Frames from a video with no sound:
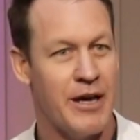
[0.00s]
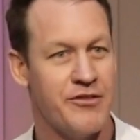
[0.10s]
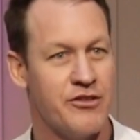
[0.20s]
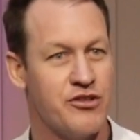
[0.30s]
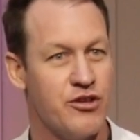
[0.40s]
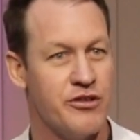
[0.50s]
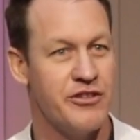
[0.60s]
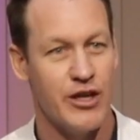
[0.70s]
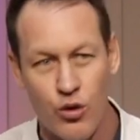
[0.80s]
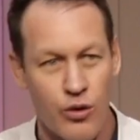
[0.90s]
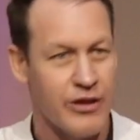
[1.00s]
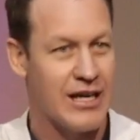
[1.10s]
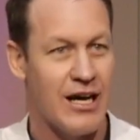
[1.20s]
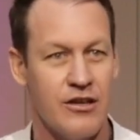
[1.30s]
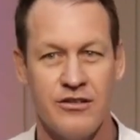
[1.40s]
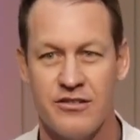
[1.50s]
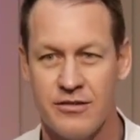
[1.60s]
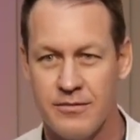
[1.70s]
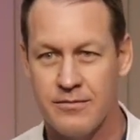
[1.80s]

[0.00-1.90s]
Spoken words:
Panthers jersey in all the colours,